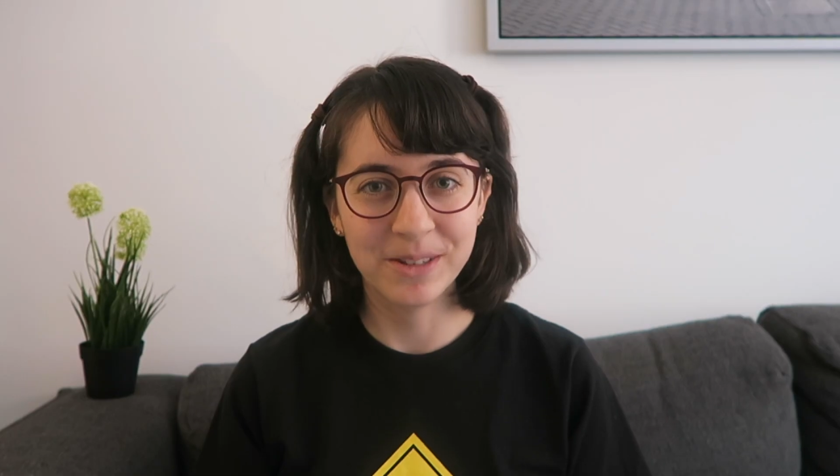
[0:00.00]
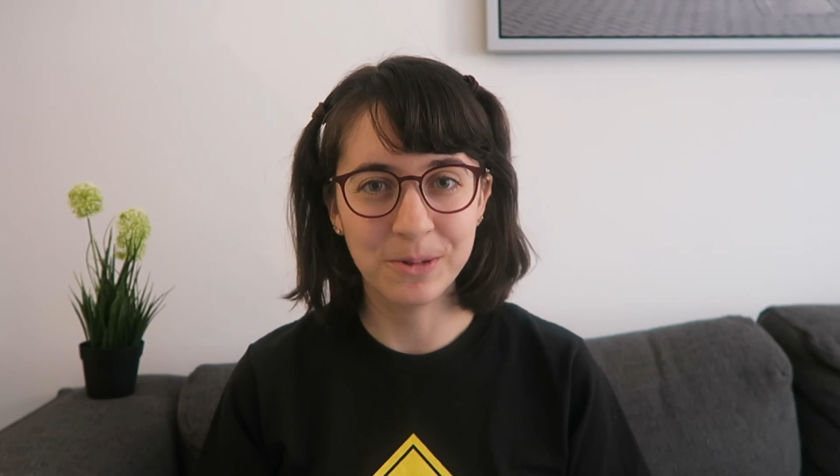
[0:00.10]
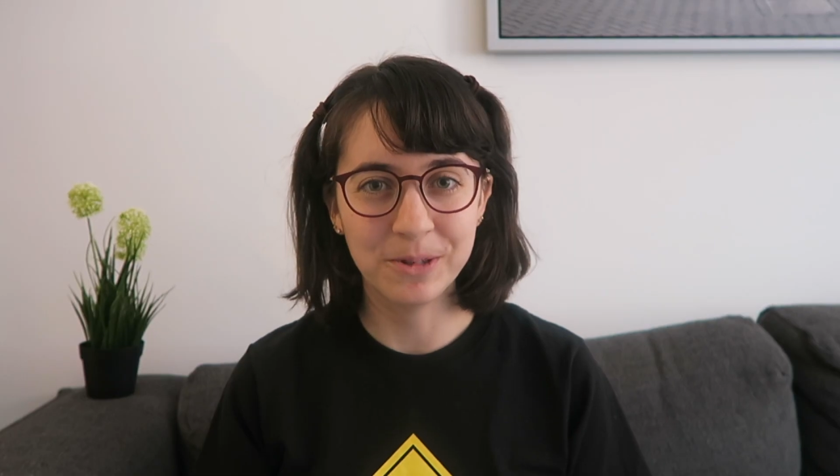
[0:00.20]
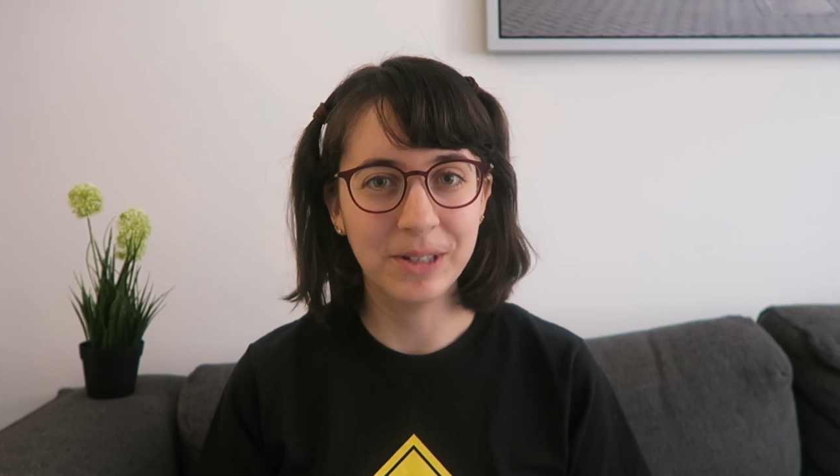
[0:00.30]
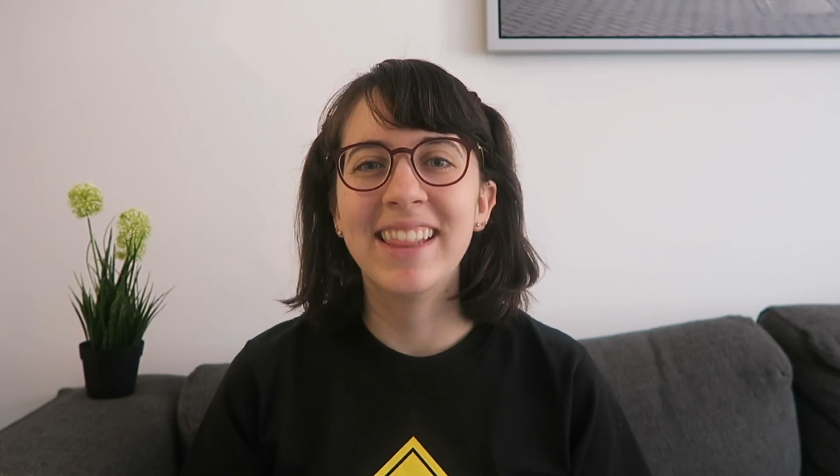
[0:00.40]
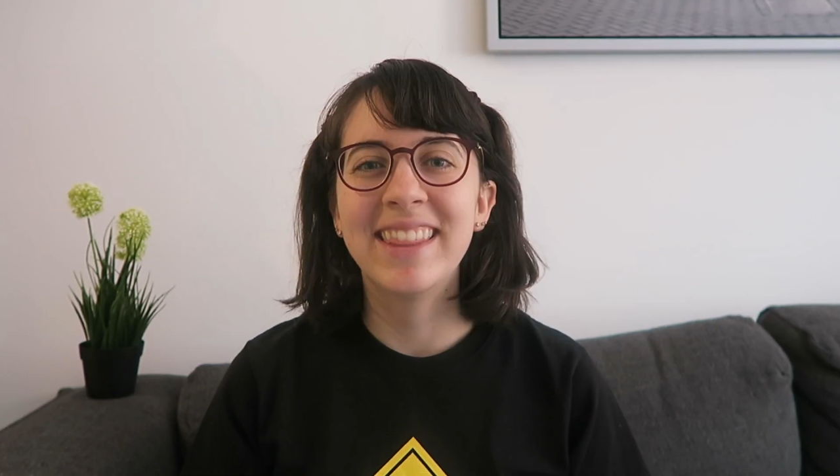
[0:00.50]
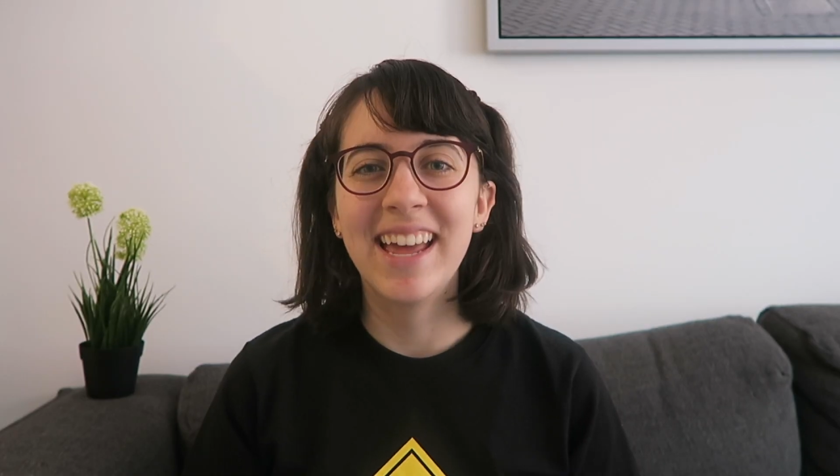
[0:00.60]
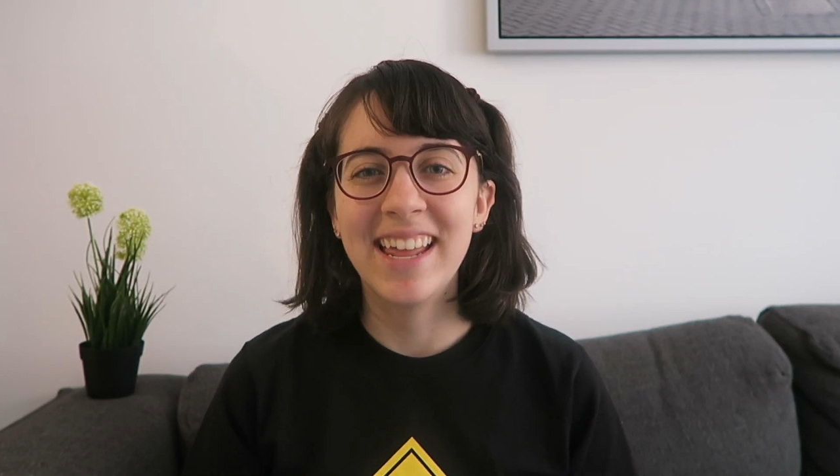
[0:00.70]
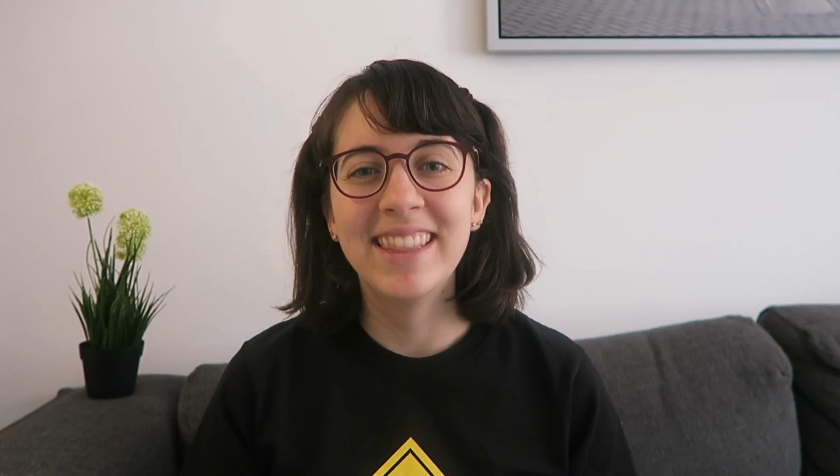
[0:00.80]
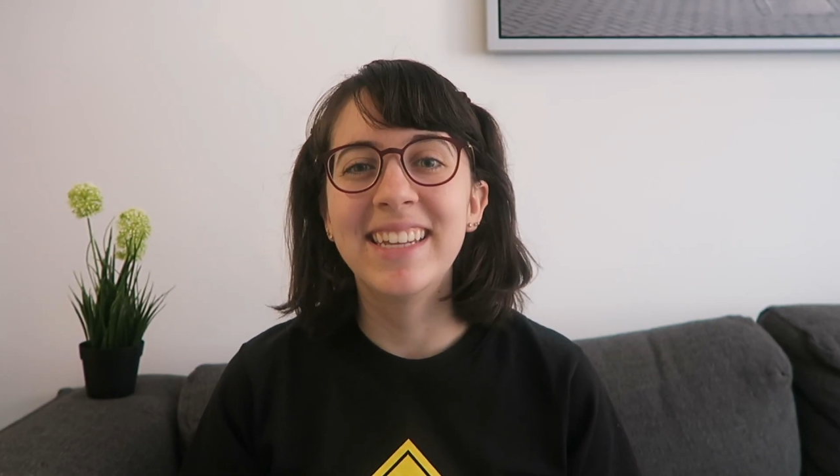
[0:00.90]
school.
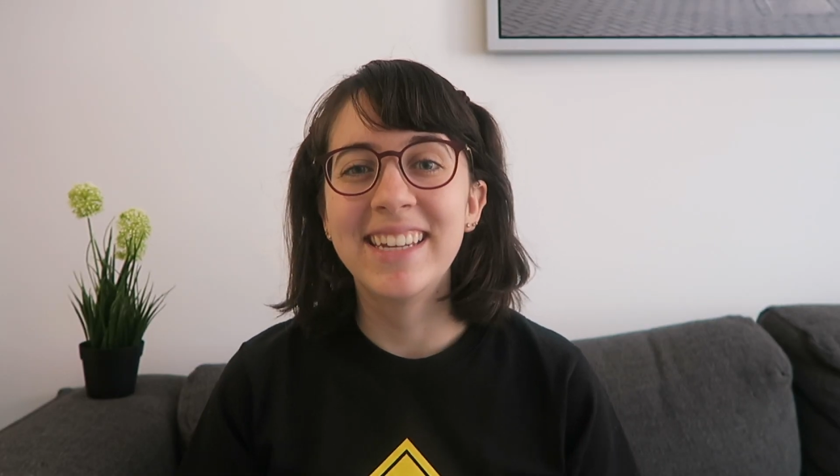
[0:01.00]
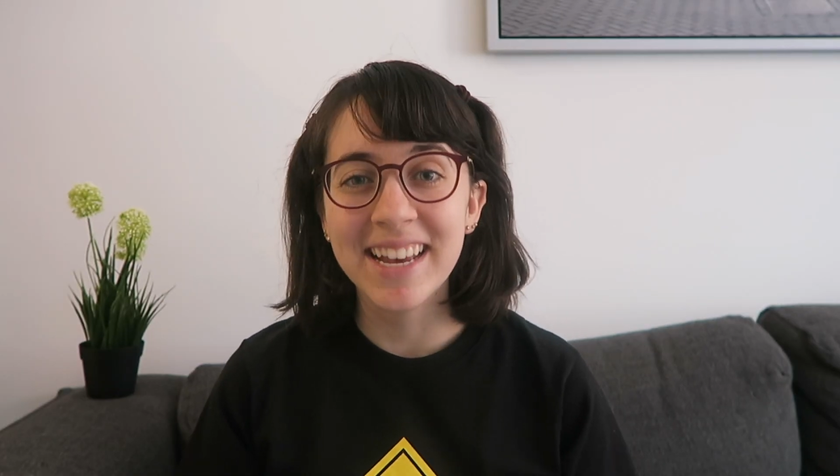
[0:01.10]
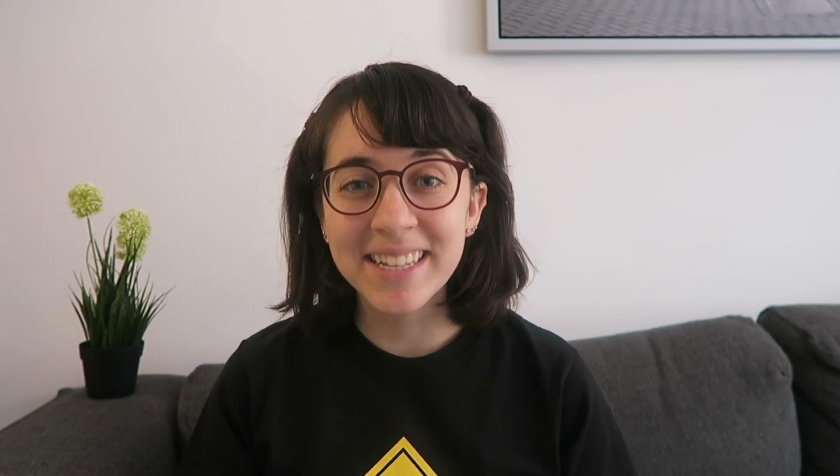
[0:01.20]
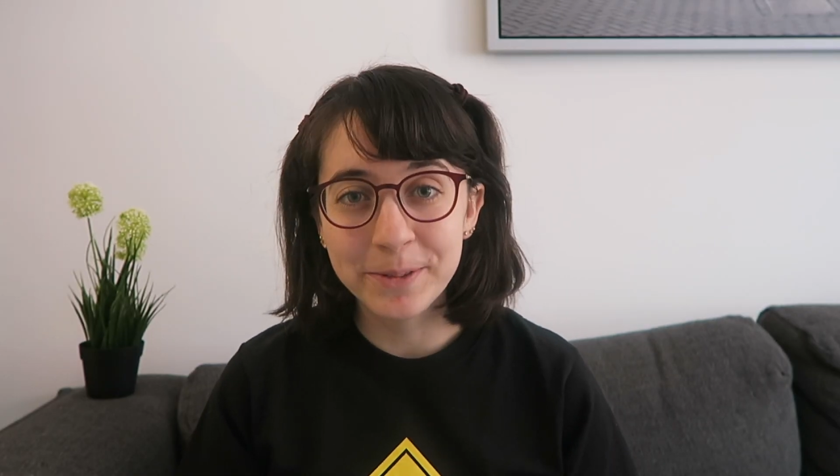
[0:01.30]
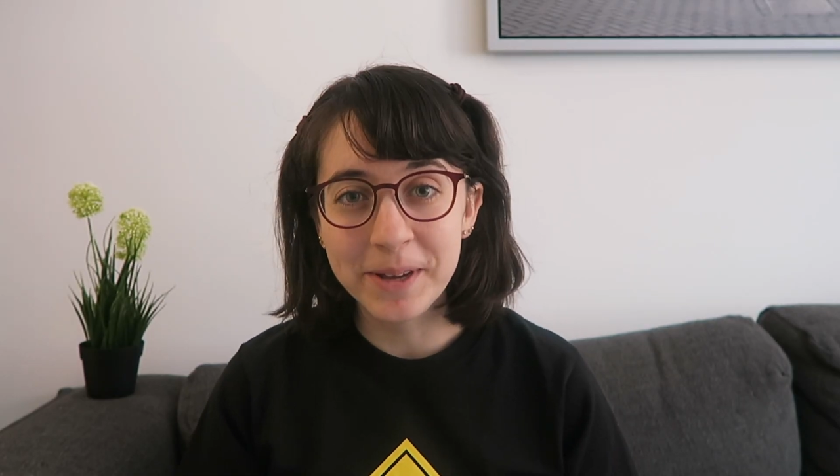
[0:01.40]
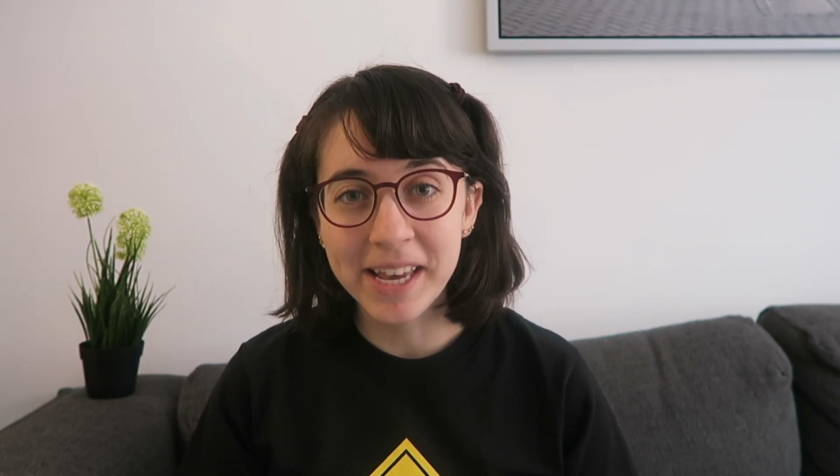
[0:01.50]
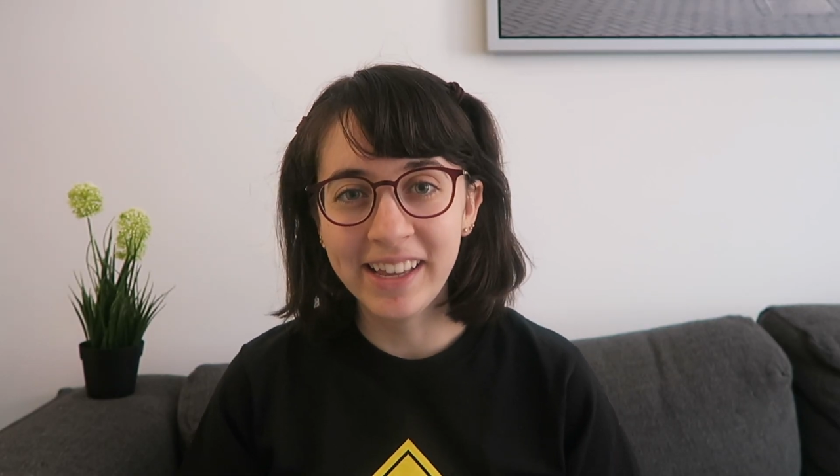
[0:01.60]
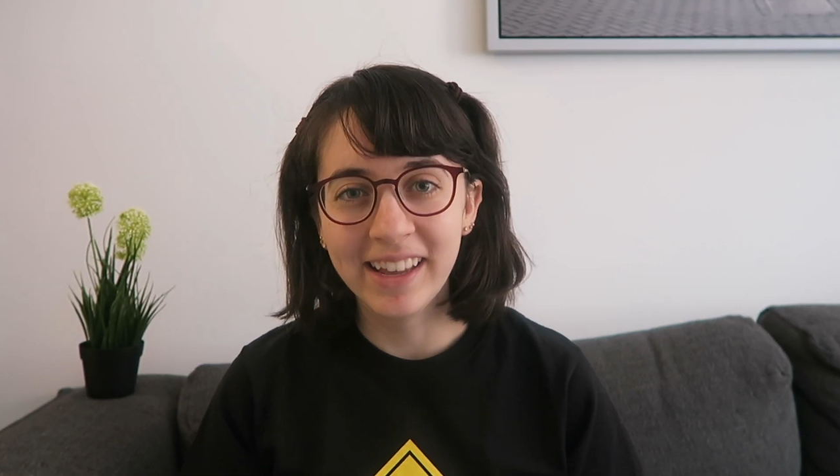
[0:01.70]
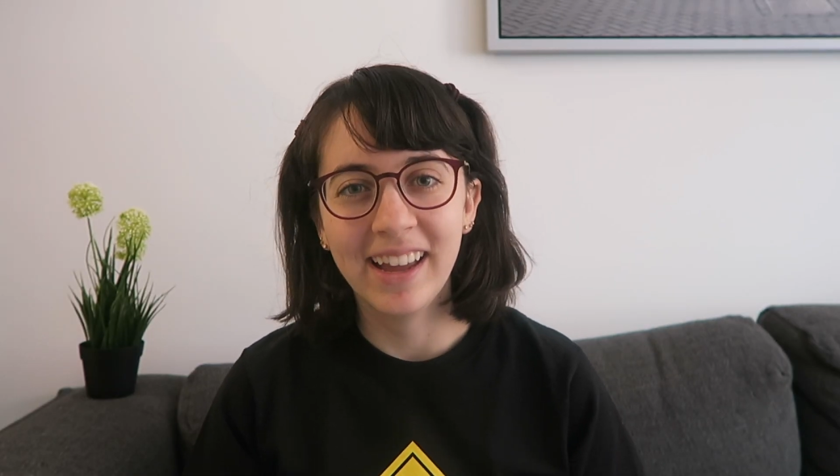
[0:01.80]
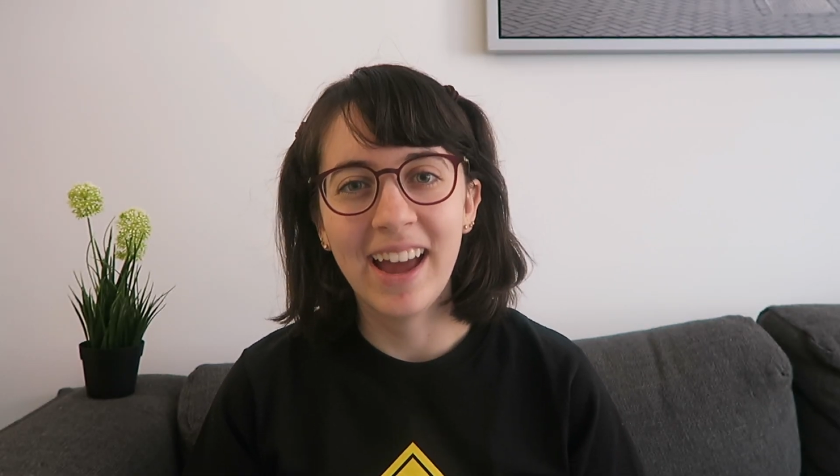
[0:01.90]
Then the next week